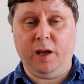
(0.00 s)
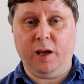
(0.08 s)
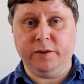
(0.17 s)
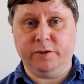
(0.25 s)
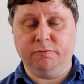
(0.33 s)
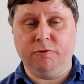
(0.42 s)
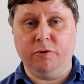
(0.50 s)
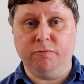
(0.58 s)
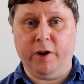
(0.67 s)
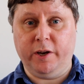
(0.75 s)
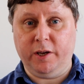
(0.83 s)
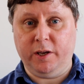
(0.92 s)
as the room
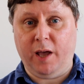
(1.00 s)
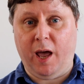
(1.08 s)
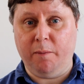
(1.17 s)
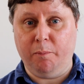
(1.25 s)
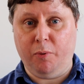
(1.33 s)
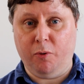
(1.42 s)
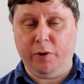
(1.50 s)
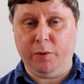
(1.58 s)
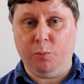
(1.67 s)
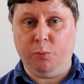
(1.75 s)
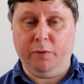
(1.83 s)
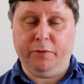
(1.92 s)
ready
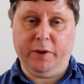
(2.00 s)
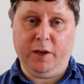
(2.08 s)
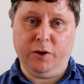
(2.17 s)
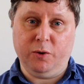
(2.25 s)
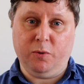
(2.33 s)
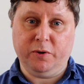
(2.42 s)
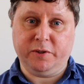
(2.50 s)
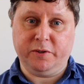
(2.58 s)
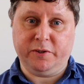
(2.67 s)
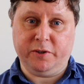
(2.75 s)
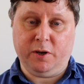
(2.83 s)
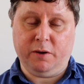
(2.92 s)
endpoint with the Innuos as
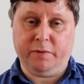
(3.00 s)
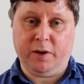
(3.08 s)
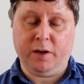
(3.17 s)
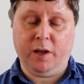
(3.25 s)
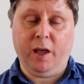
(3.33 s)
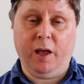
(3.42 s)
server,